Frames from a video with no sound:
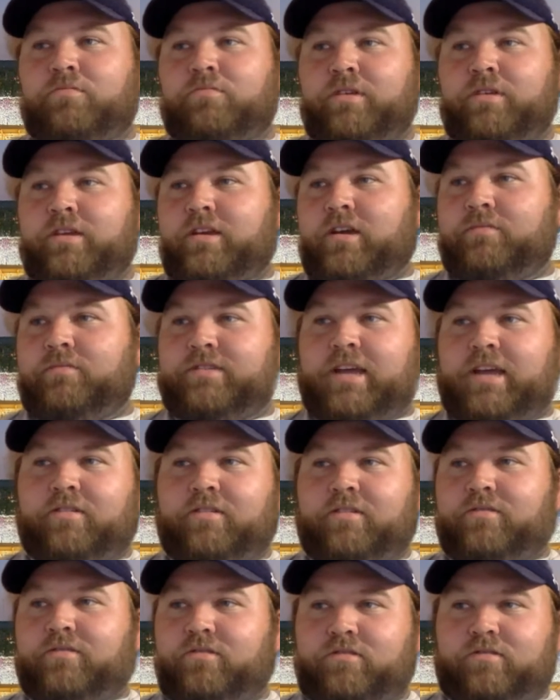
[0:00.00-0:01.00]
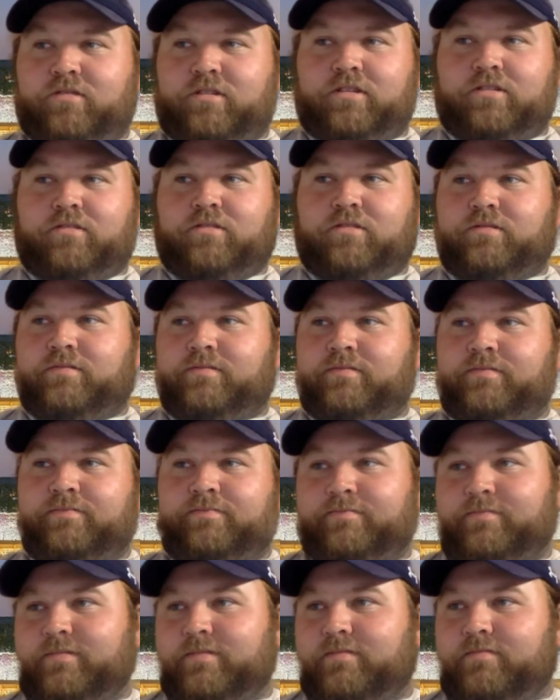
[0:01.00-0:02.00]
comes out and they're a little
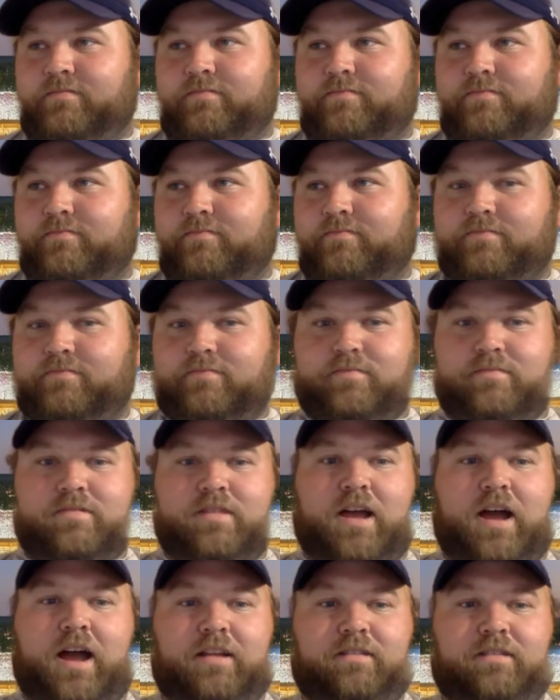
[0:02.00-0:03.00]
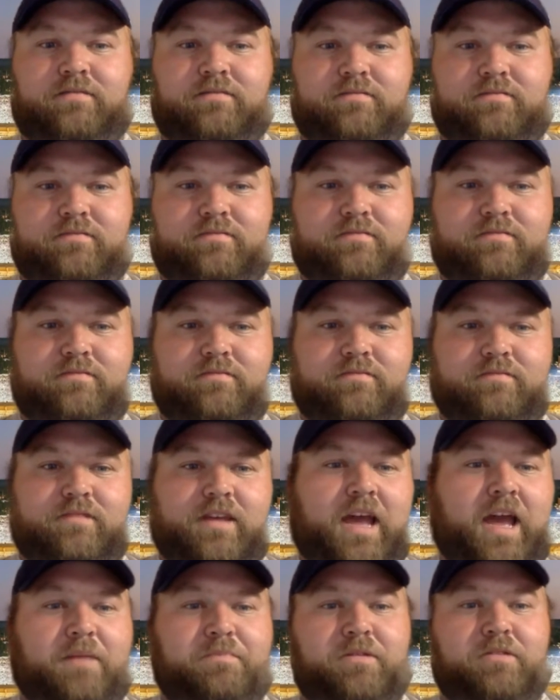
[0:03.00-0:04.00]
not
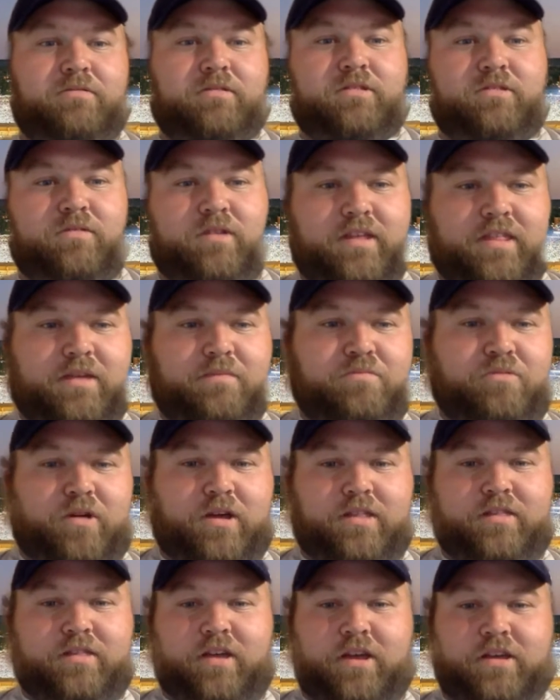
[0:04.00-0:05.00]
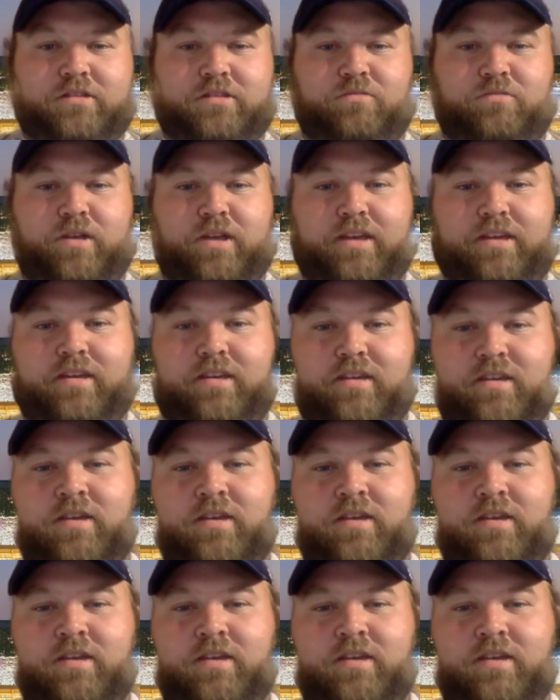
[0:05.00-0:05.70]
happy with the way they played last week.